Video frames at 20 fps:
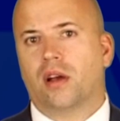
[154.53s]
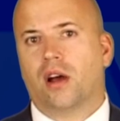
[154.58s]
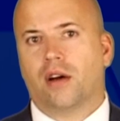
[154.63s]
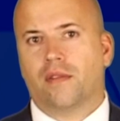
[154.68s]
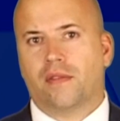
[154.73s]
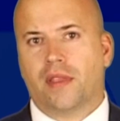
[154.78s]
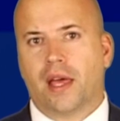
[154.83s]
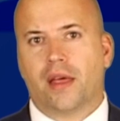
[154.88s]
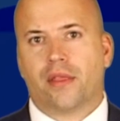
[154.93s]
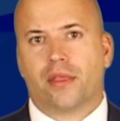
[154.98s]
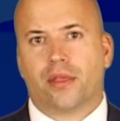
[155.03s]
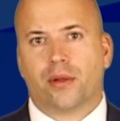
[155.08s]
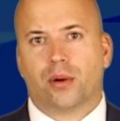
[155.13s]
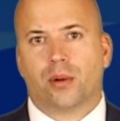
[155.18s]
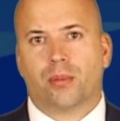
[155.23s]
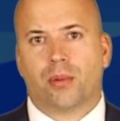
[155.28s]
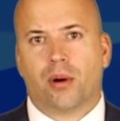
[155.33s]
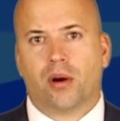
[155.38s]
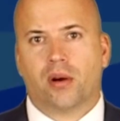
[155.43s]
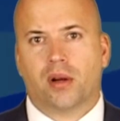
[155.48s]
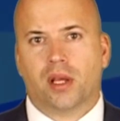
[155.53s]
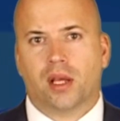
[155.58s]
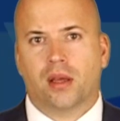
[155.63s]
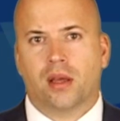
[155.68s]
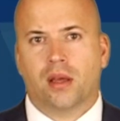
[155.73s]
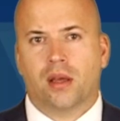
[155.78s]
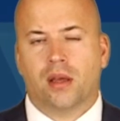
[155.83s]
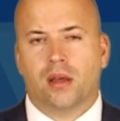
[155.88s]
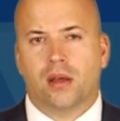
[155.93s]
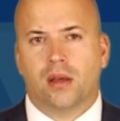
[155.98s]
of that third party.
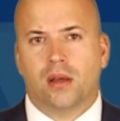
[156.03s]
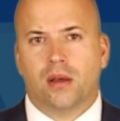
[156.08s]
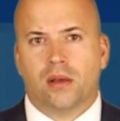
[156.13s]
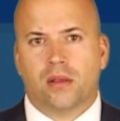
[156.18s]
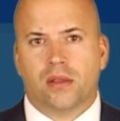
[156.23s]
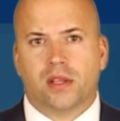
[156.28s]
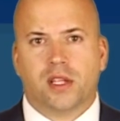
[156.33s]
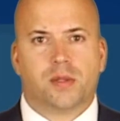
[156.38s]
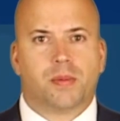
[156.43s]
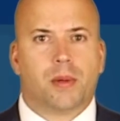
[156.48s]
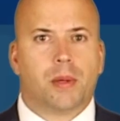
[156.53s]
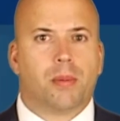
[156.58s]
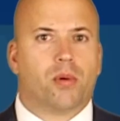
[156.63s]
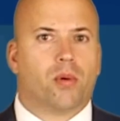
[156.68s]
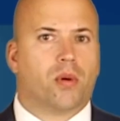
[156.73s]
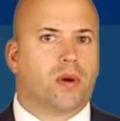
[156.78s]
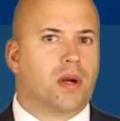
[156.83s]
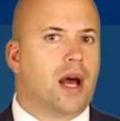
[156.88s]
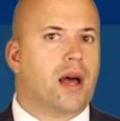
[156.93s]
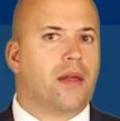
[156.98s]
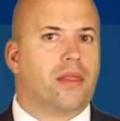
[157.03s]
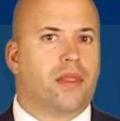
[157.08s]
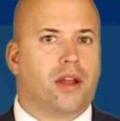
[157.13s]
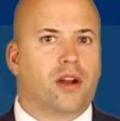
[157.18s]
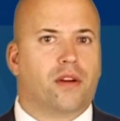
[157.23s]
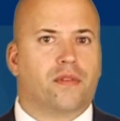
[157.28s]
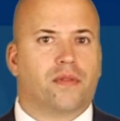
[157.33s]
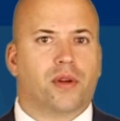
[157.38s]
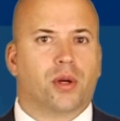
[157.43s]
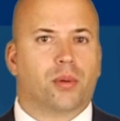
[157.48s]
These people were not
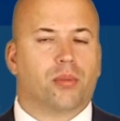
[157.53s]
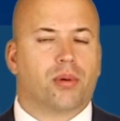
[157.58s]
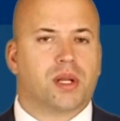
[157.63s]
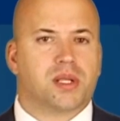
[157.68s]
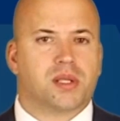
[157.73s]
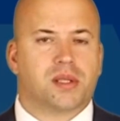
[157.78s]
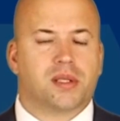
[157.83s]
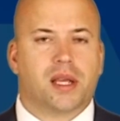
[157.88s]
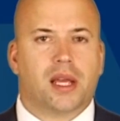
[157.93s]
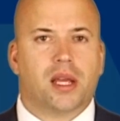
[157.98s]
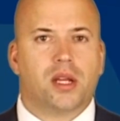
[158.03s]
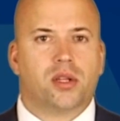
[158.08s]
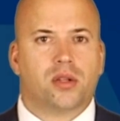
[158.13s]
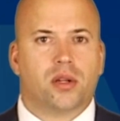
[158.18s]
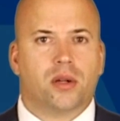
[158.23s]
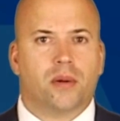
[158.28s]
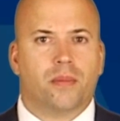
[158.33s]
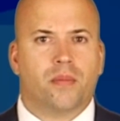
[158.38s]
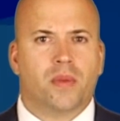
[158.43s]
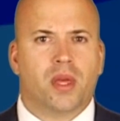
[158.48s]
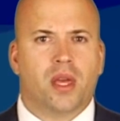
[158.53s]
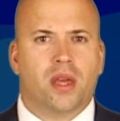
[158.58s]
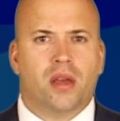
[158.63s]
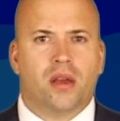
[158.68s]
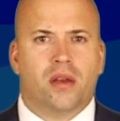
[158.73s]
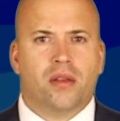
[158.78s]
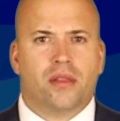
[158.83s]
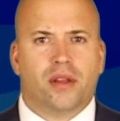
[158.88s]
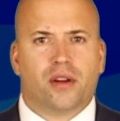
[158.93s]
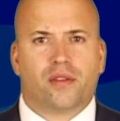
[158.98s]
there for your presentation.
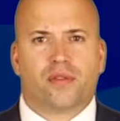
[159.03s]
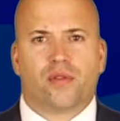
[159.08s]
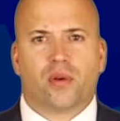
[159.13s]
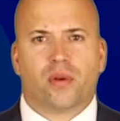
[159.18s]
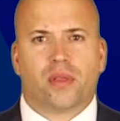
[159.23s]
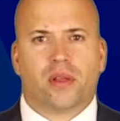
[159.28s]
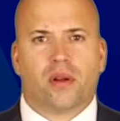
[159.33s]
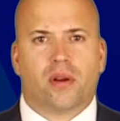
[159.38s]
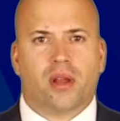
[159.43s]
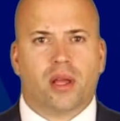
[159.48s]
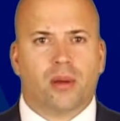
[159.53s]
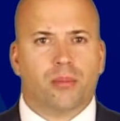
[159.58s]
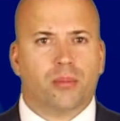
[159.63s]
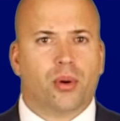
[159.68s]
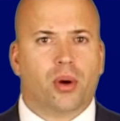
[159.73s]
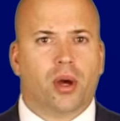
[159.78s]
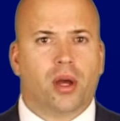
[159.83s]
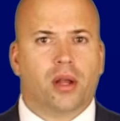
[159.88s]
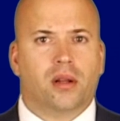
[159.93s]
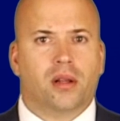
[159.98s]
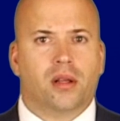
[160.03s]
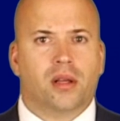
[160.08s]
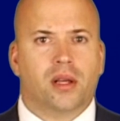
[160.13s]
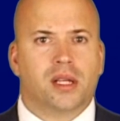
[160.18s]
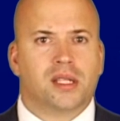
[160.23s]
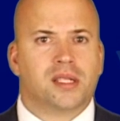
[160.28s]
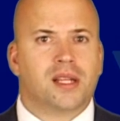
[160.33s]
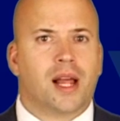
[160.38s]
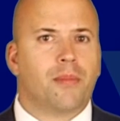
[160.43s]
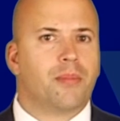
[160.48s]
Therefore, their input
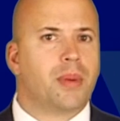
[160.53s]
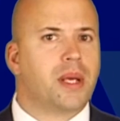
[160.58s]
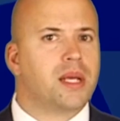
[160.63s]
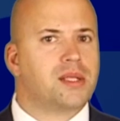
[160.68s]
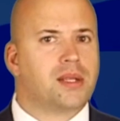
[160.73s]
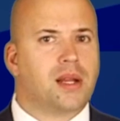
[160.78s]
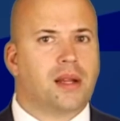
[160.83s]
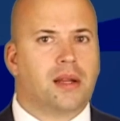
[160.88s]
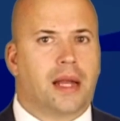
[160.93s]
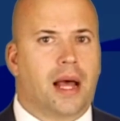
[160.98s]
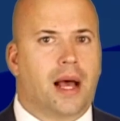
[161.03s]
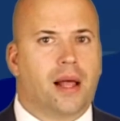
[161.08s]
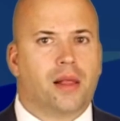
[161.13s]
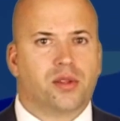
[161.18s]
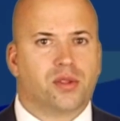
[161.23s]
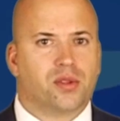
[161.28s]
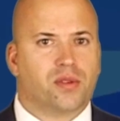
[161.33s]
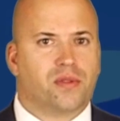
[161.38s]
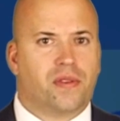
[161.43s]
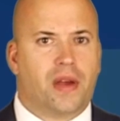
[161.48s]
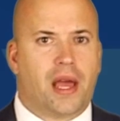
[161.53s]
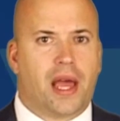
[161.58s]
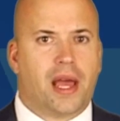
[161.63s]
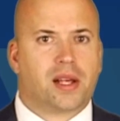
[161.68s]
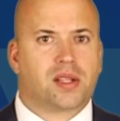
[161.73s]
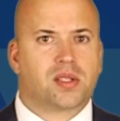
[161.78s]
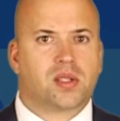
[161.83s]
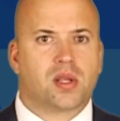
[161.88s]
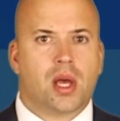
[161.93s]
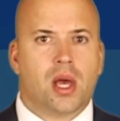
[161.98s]
is not based on knowledge or
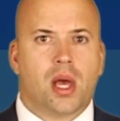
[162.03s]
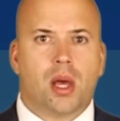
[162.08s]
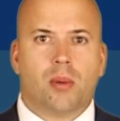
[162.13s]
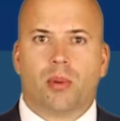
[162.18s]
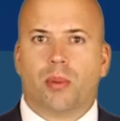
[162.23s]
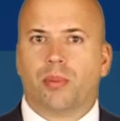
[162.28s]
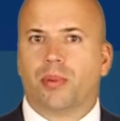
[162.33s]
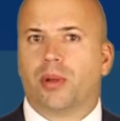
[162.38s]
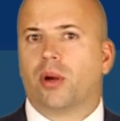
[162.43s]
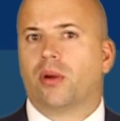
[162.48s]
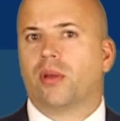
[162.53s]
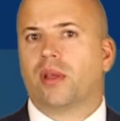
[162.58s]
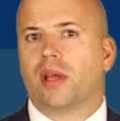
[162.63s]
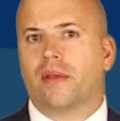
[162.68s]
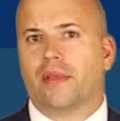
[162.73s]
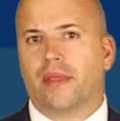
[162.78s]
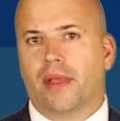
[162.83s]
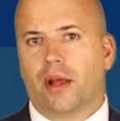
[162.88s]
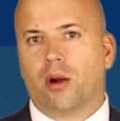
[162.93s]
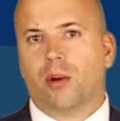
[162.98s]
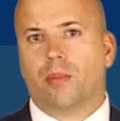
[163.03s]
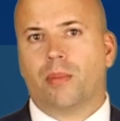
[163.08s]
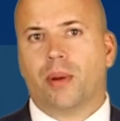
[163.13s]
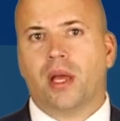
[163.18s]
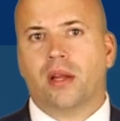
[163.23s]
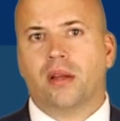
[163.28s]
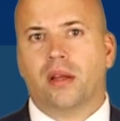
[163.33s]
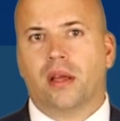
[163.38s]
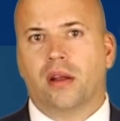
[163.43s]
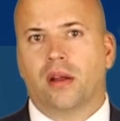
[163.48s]
facts, but purely on their
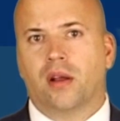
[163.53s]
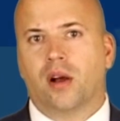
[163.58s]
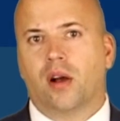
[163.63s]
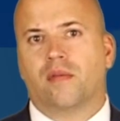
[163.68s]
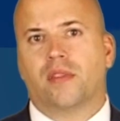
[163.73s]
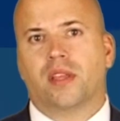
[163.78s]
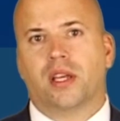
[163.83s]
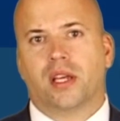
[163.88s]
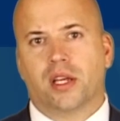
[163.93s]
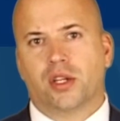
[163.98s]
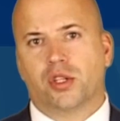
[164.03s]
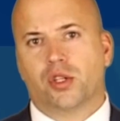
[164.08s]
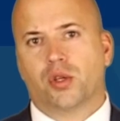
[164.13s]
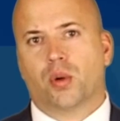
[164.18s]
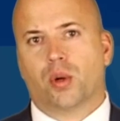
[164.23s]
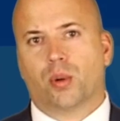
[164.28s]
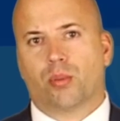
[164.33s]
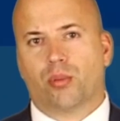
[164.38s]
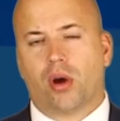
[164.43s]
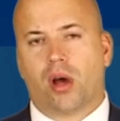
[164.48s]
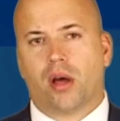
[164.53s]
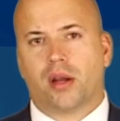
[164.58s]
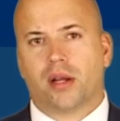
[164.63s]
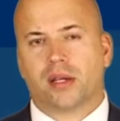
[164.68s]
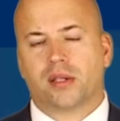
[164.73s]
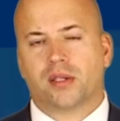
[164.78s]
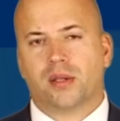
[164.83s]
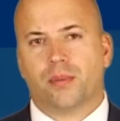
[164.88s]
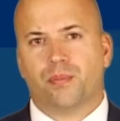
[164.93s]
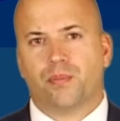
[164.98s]
opinion of the issue or
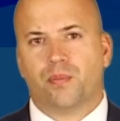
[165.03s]
product.